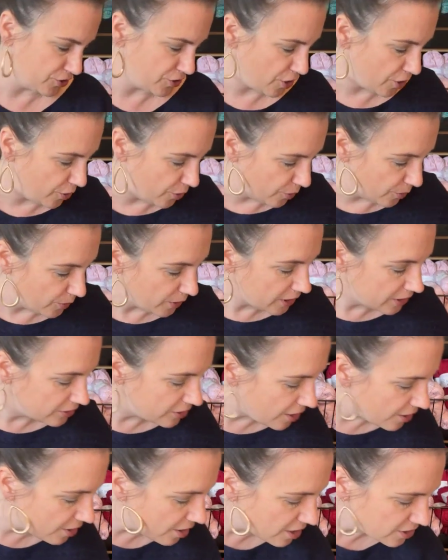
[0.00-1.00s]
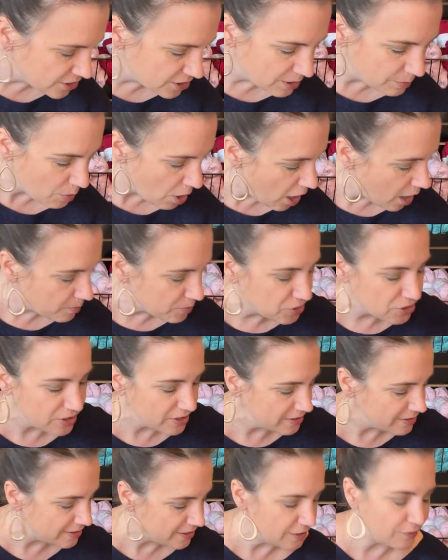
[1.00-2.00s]
So there are some
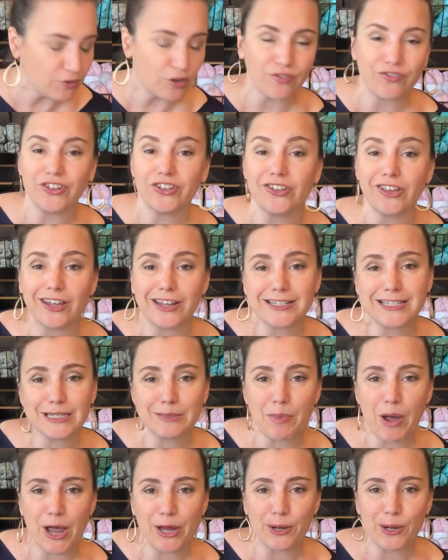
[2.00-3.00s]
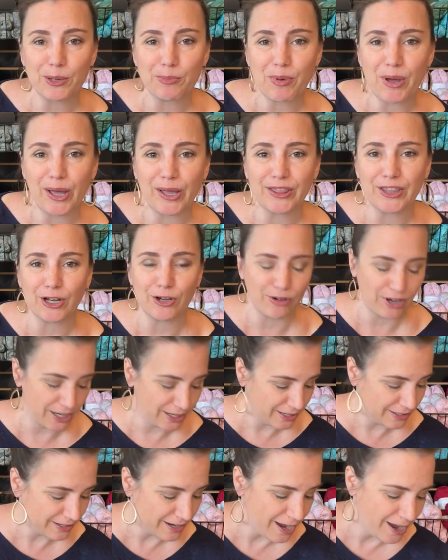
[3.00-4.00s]
options if you're feeling inspired by the
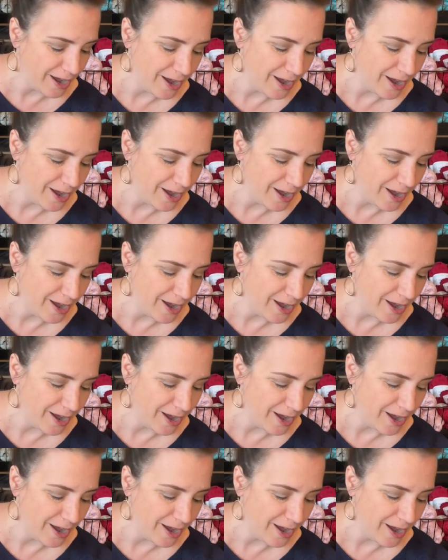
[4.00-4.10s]
great,